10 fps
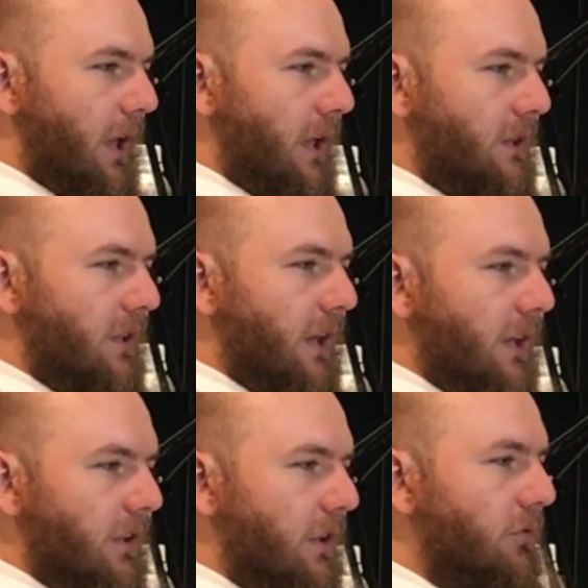it
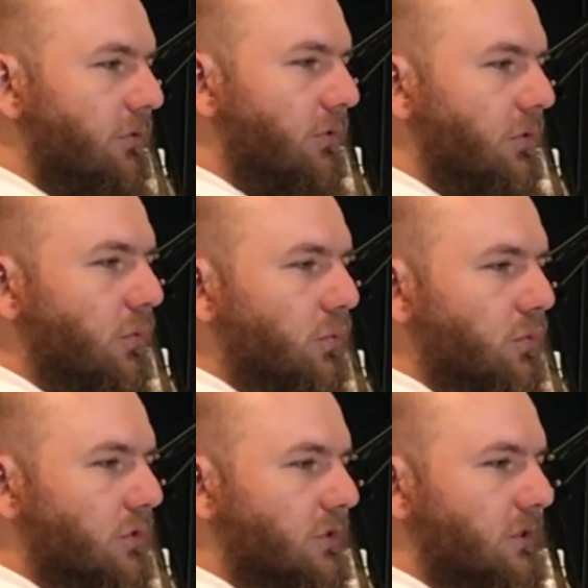can
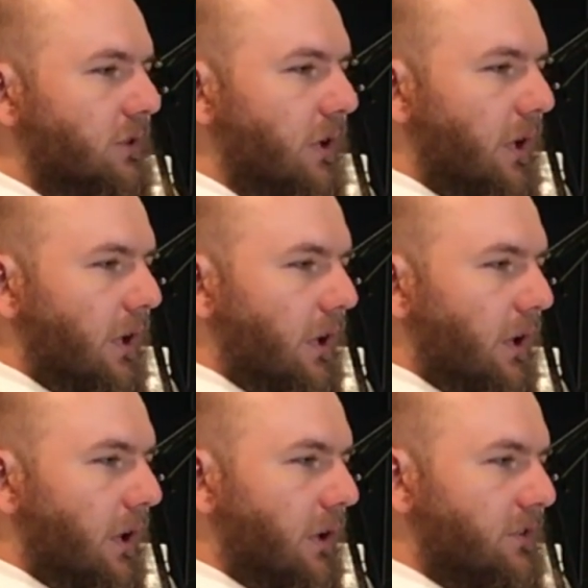infuse
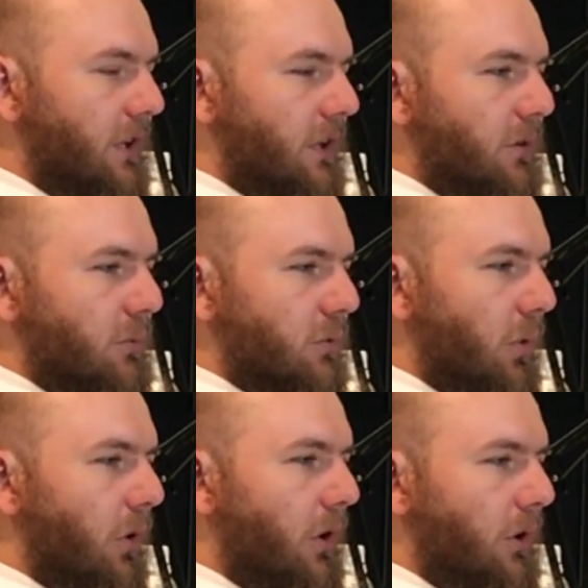sandalwood
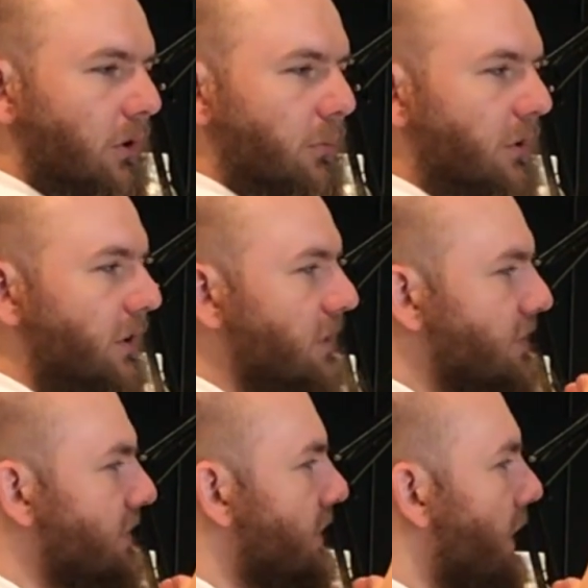oil with
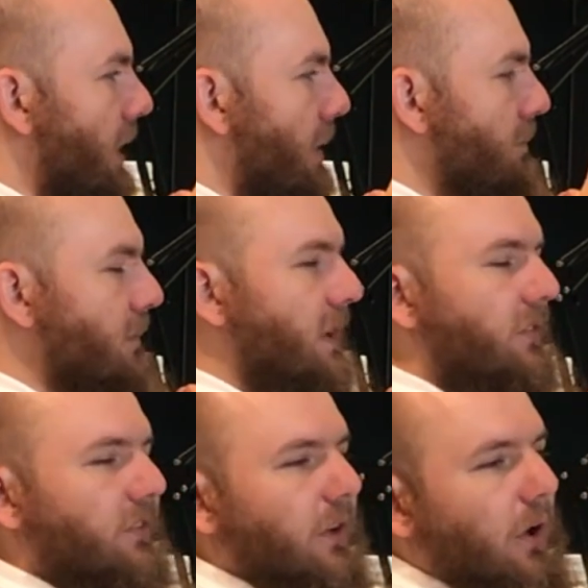its
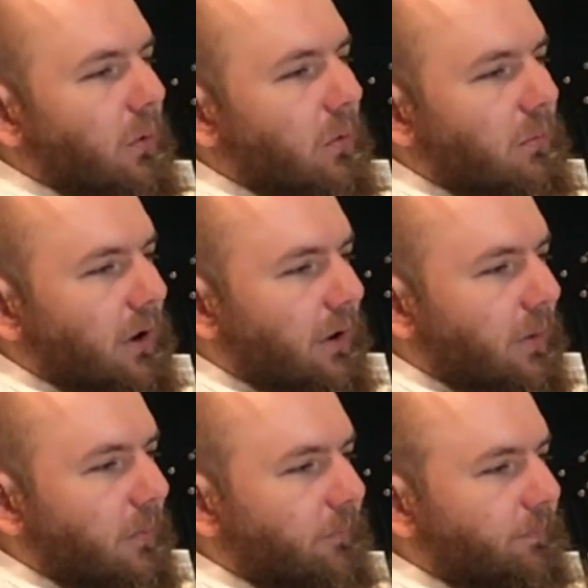amazing aroma,
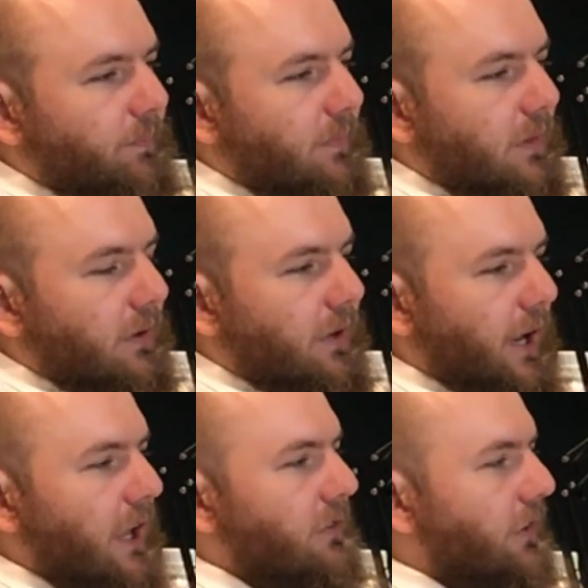
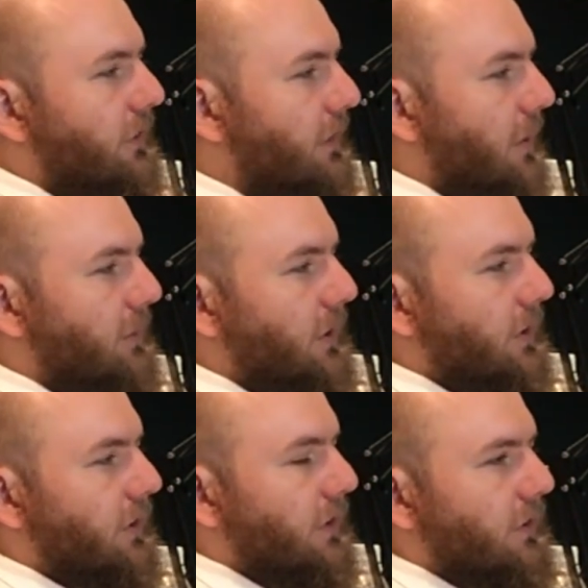creating
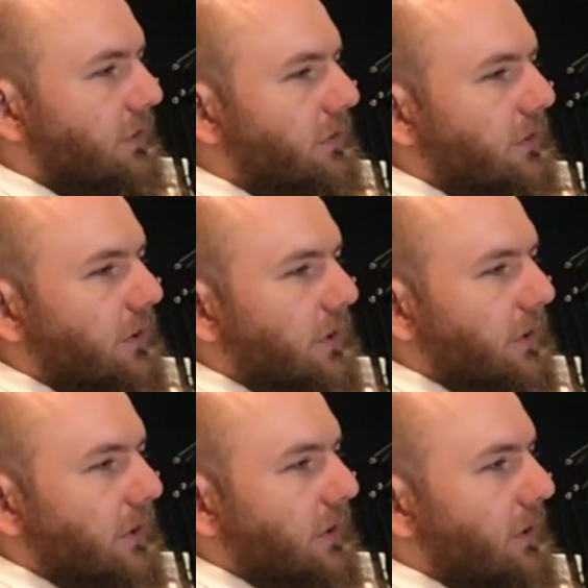something that is
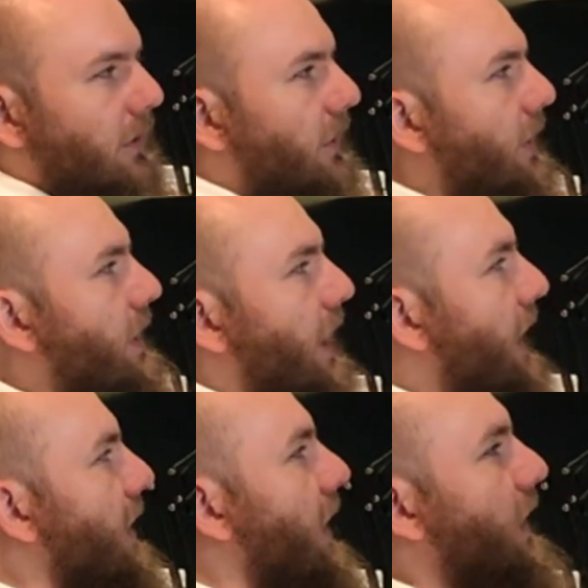really
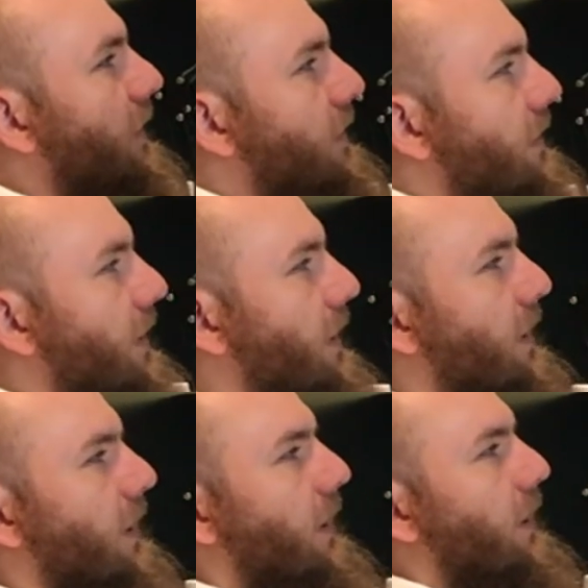against
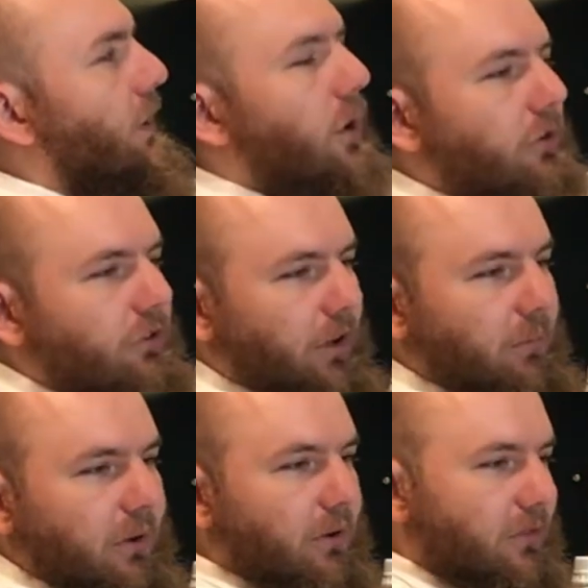
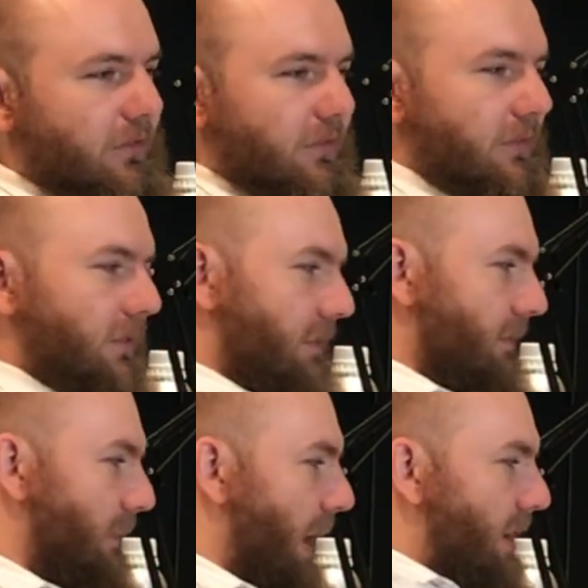logic, because
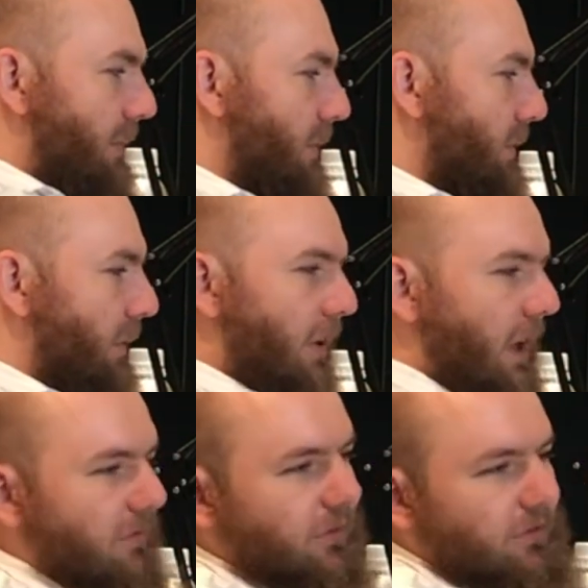pineapple don't
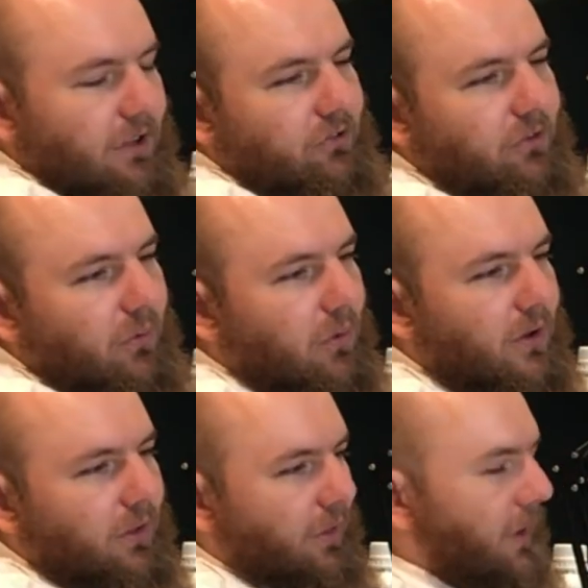have essential
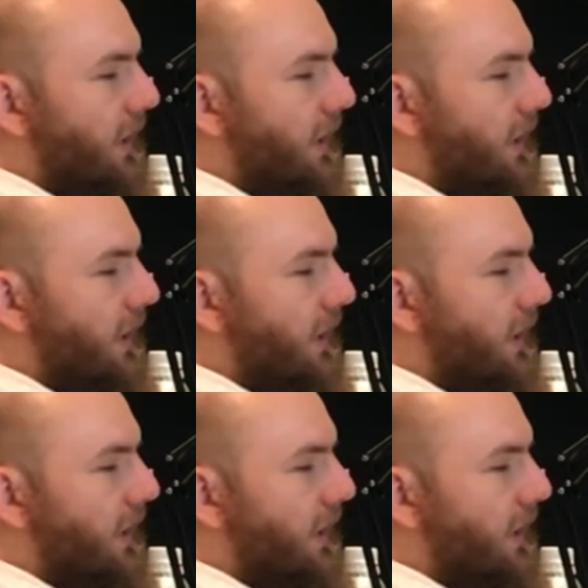oil.